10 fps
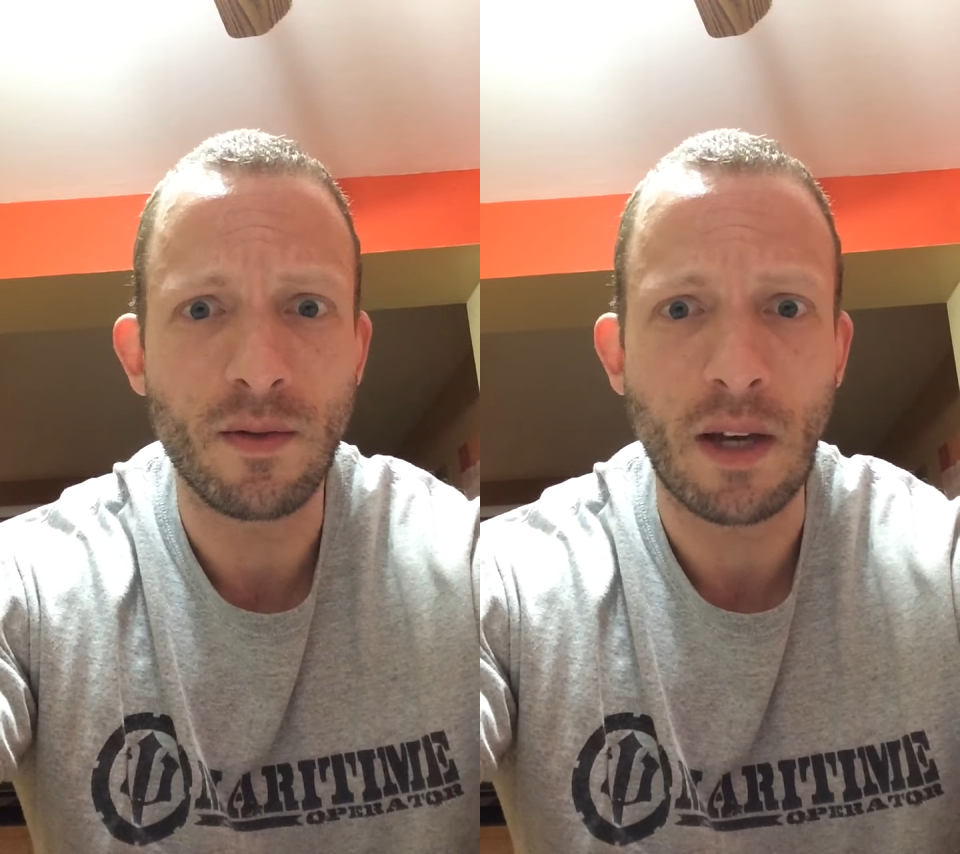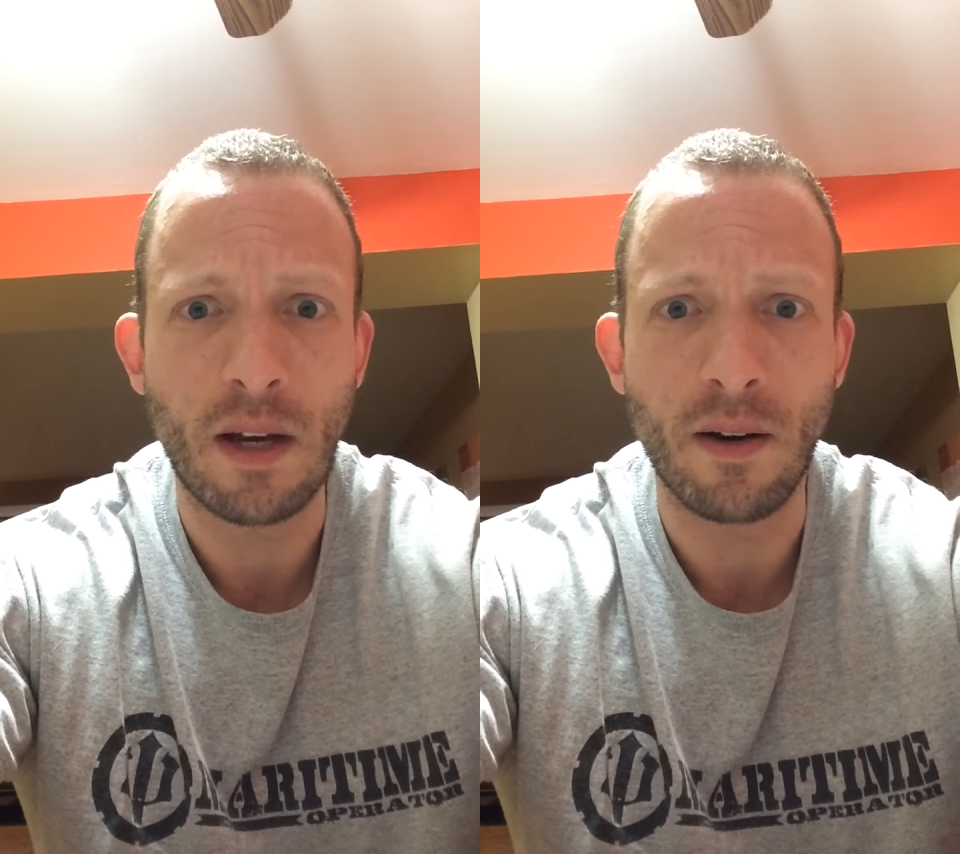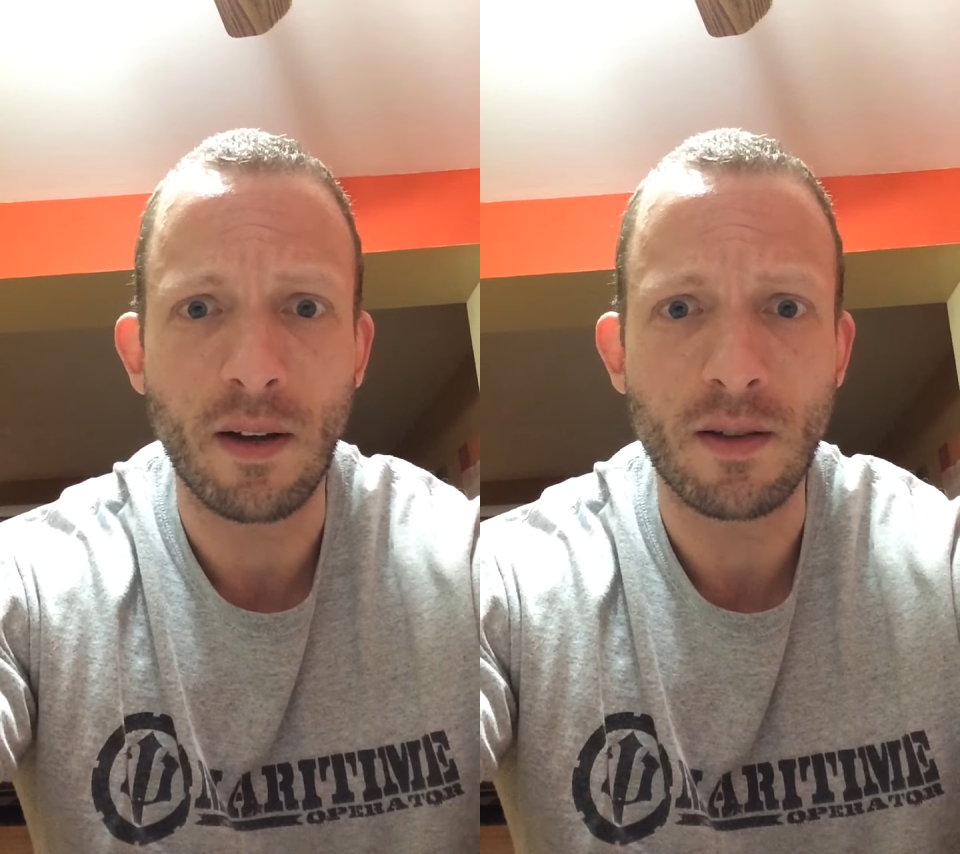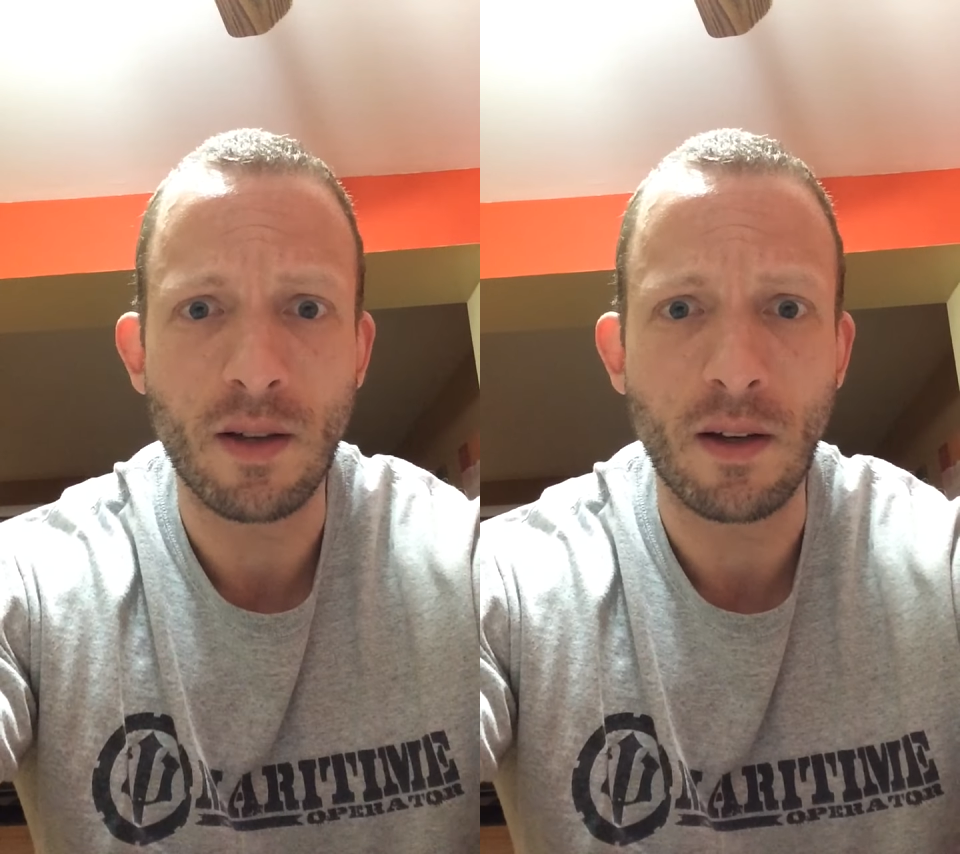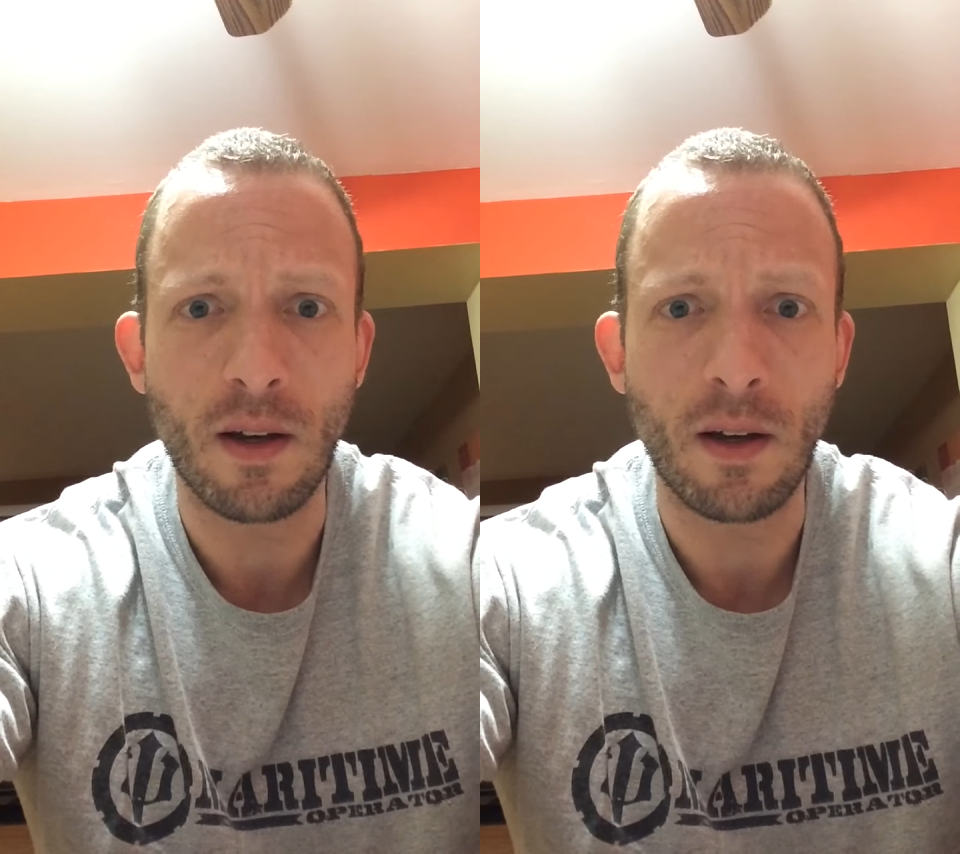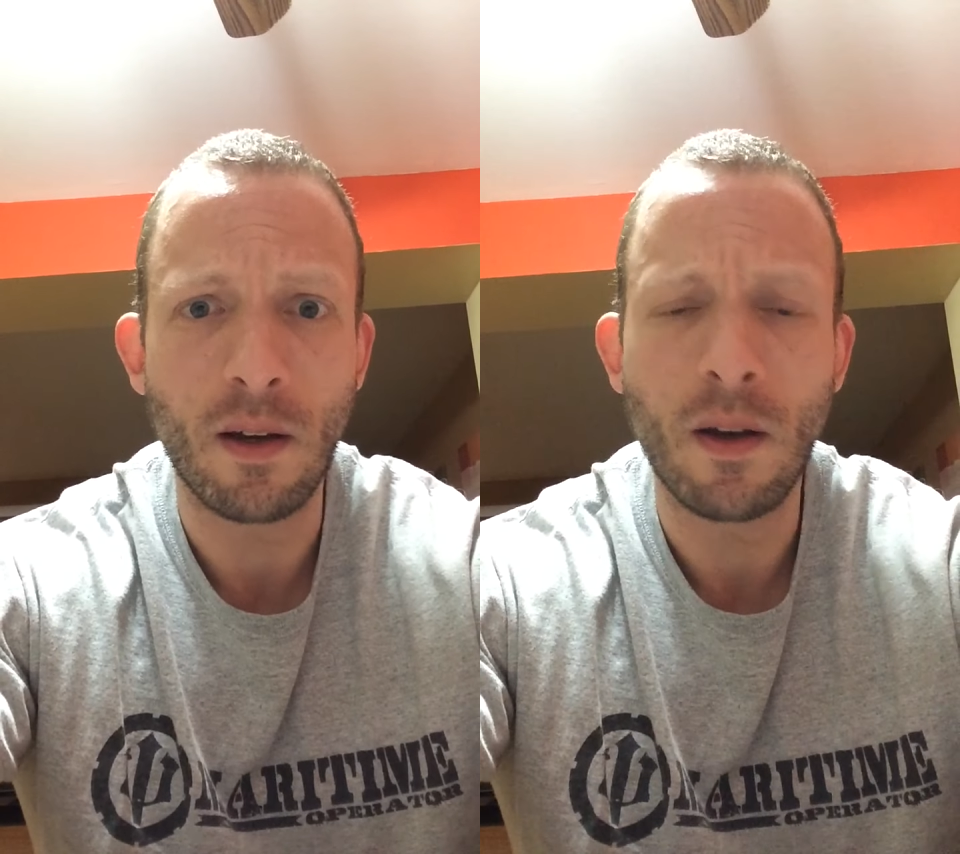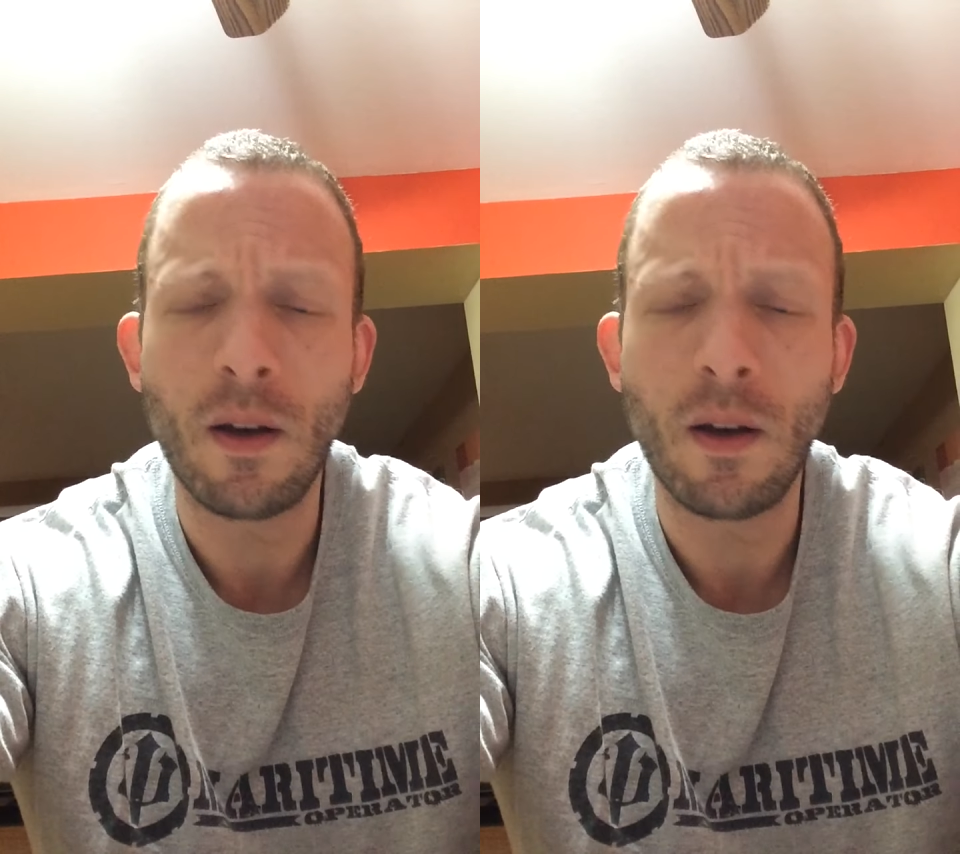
Saturday and Sunday.